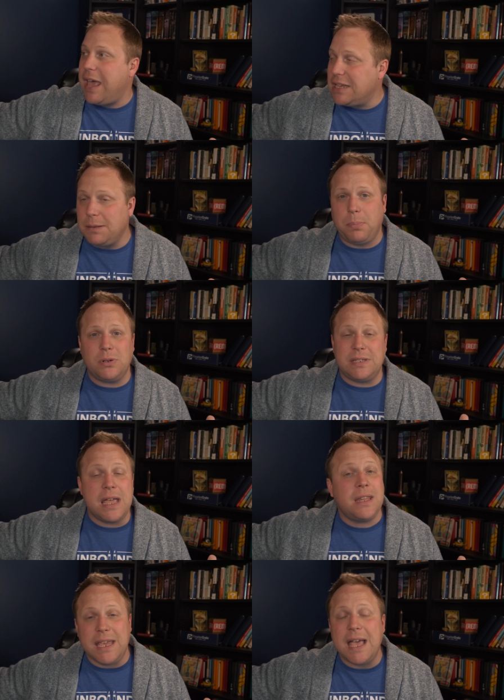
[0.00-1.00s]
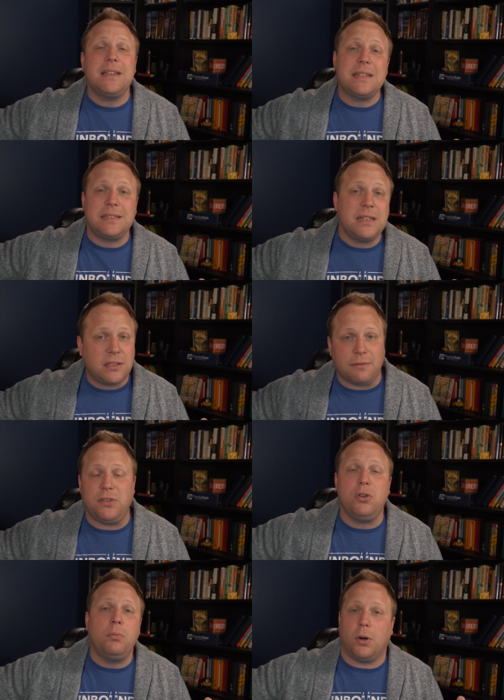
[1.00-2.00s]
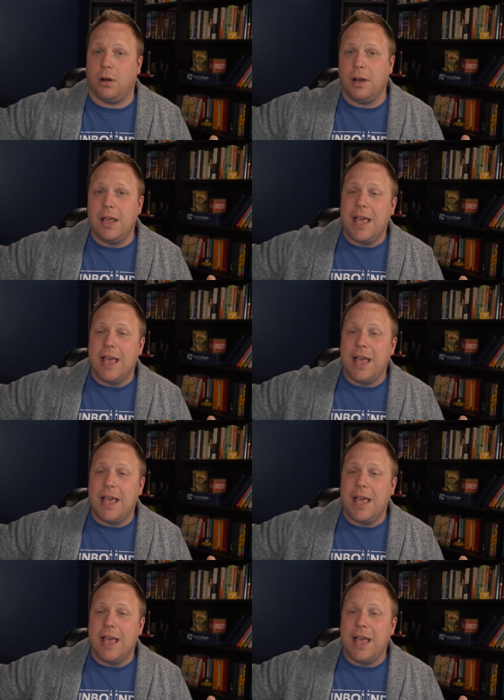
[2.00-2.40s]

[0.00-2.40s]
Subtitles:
has a personality, has a sense of humor,